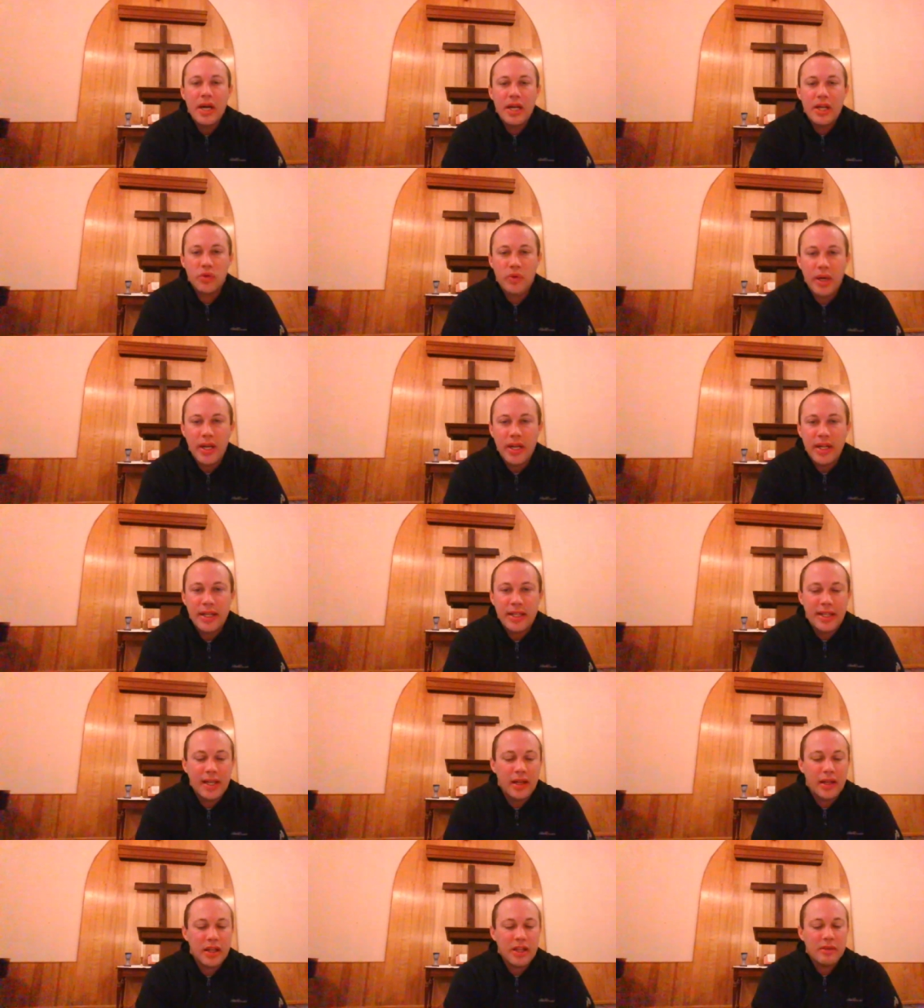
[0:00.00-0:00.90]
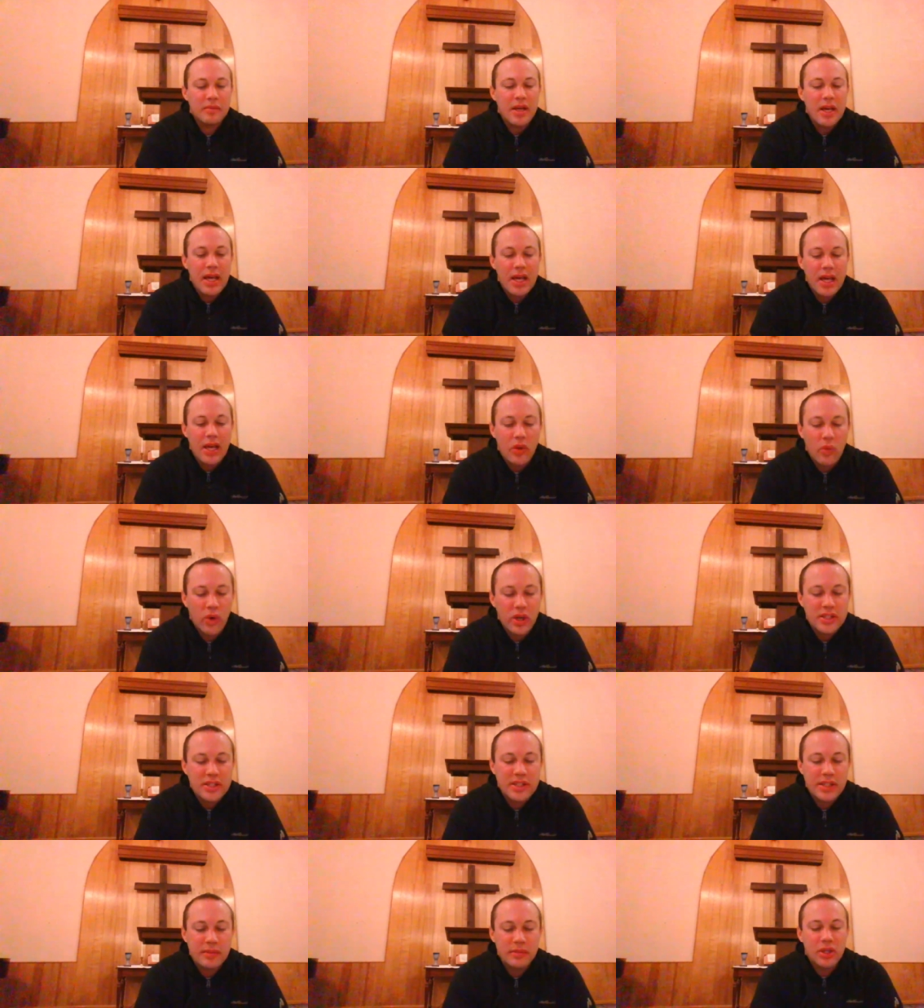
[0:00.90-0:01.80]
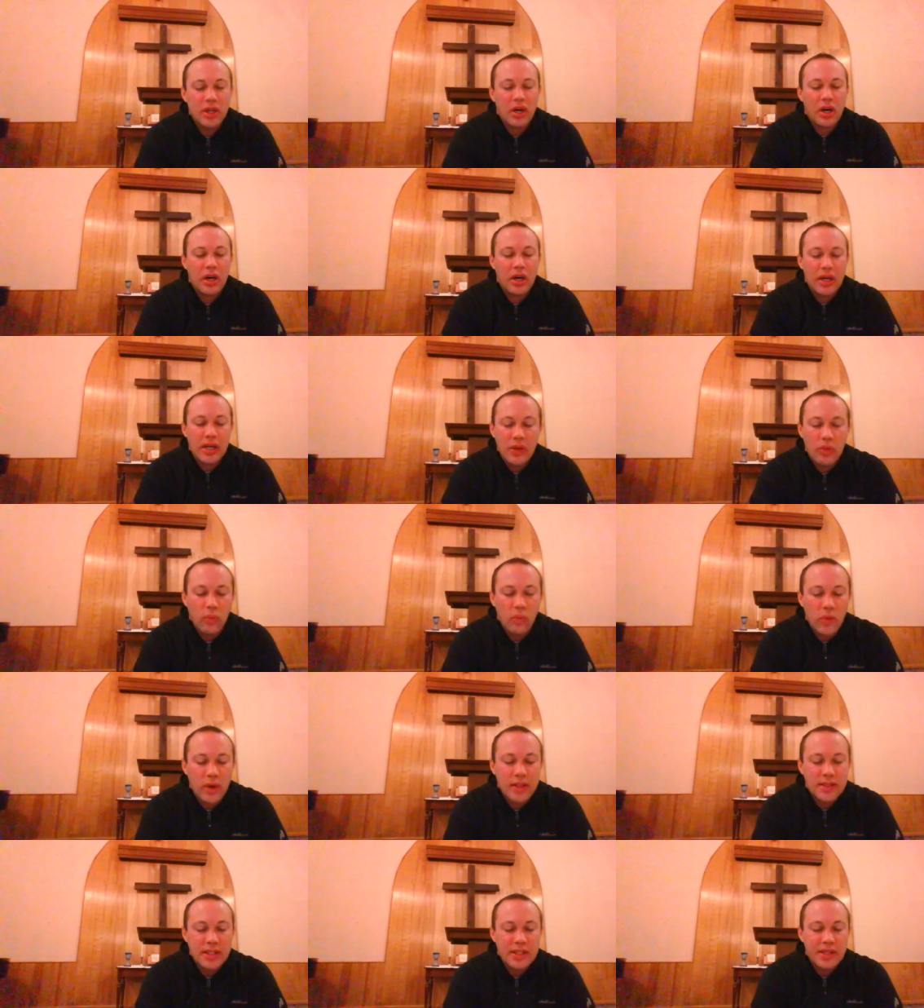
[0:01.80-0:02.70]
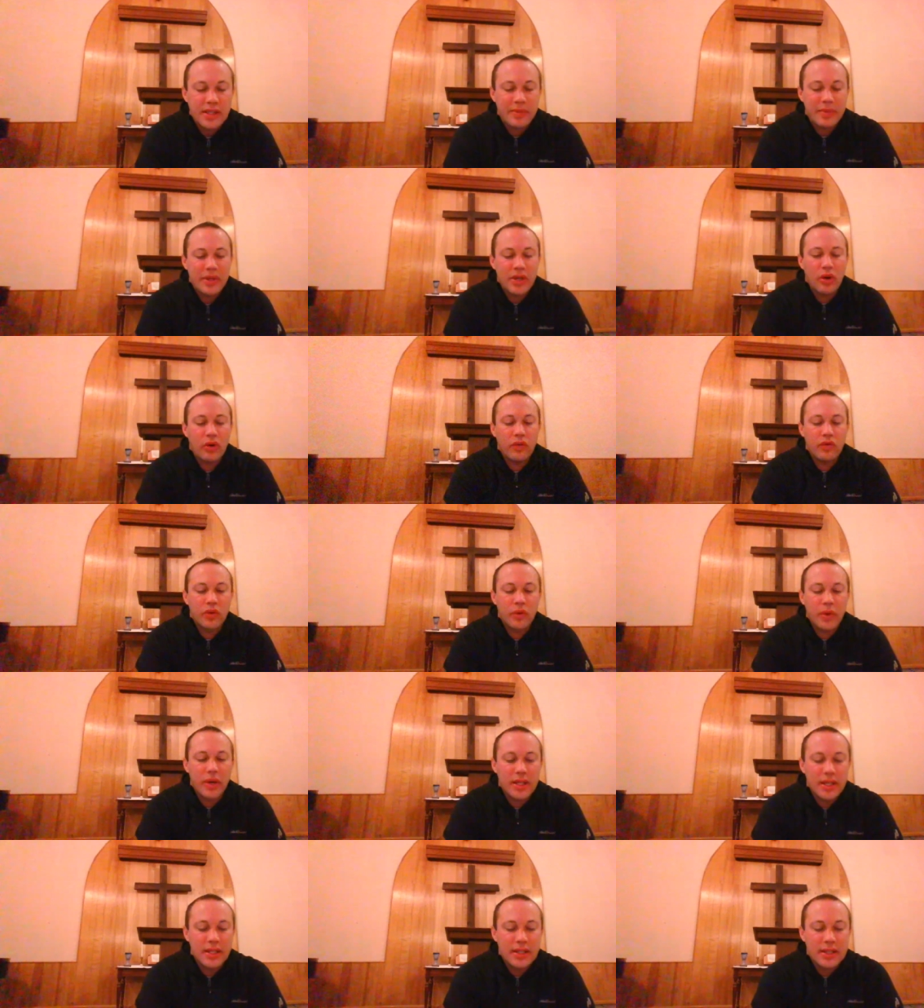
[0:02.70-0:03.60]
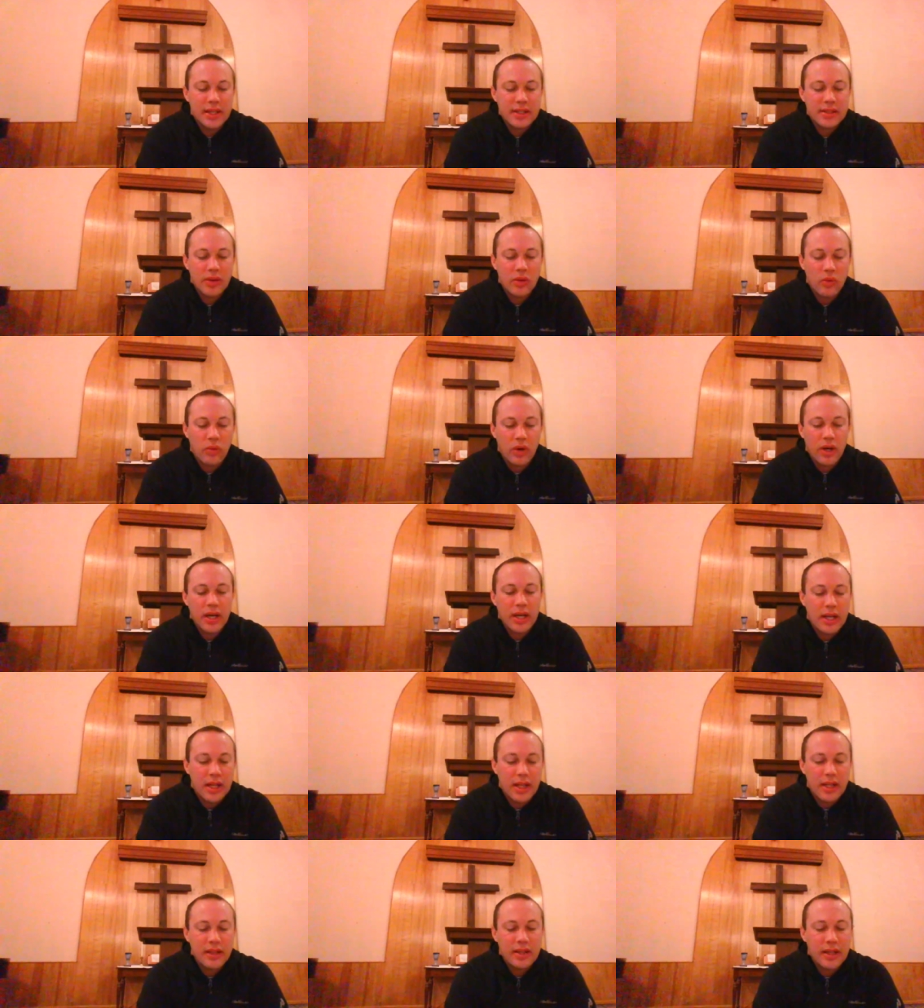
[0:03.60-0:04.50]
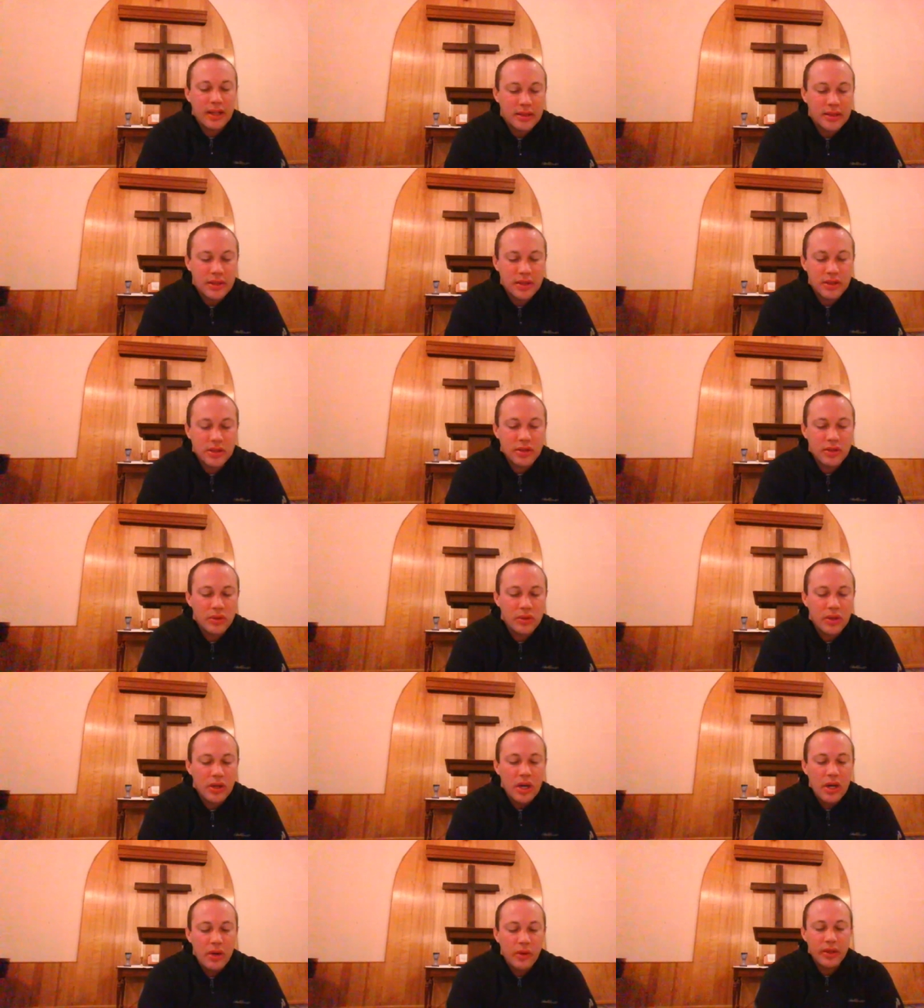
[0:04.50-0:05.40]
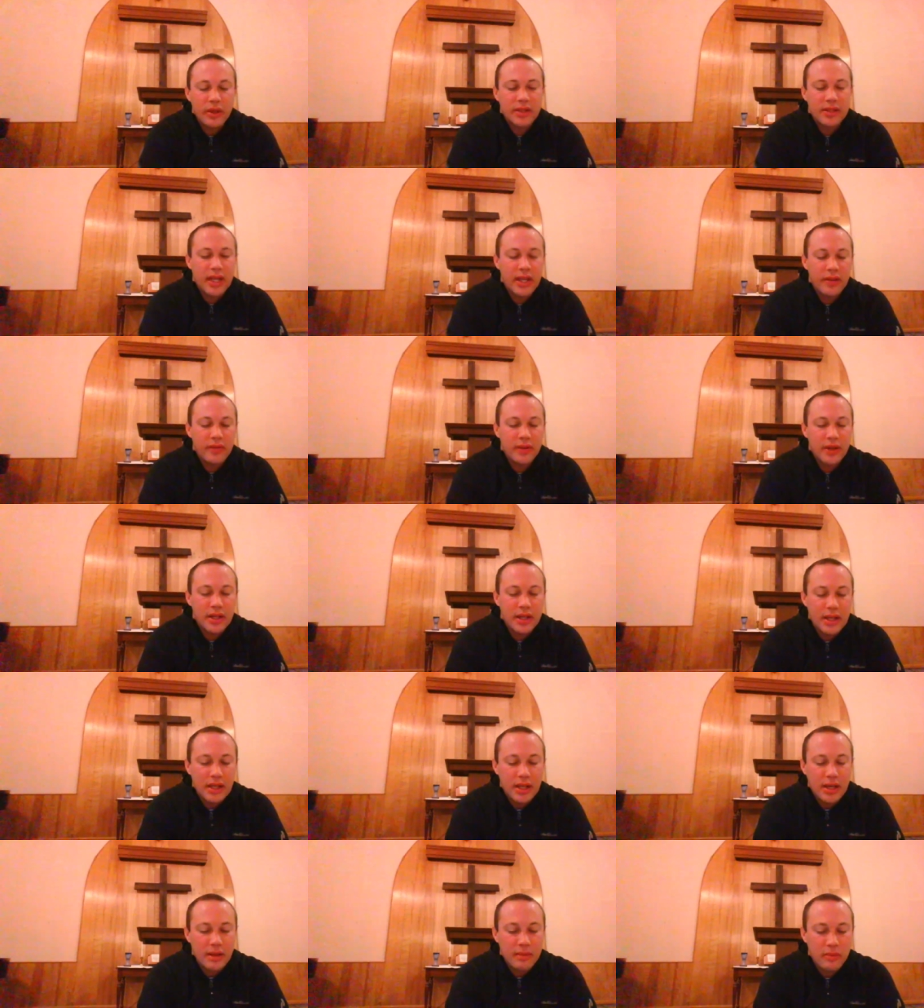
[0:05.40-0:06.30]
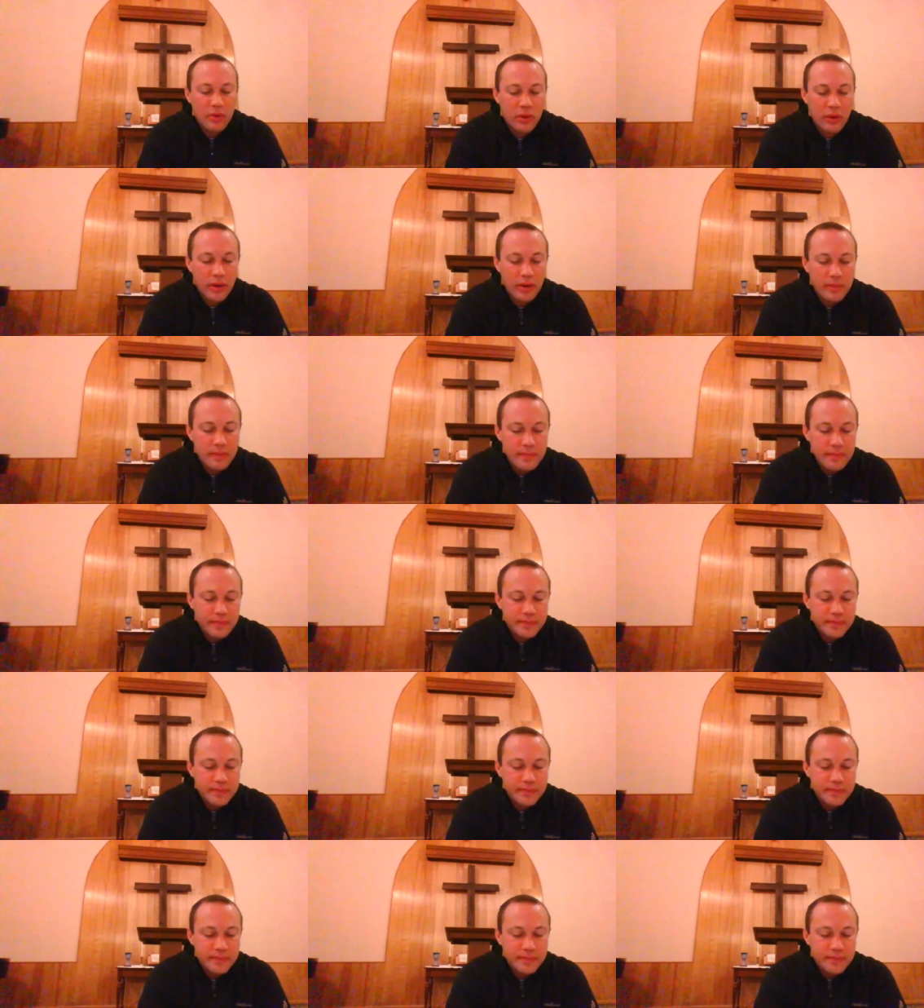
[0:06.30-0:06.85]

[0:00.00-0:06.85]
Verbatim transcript: He's ready to kill him. He wants him gone. He wants it to be over with. He doesn't want anything to do with David anymore.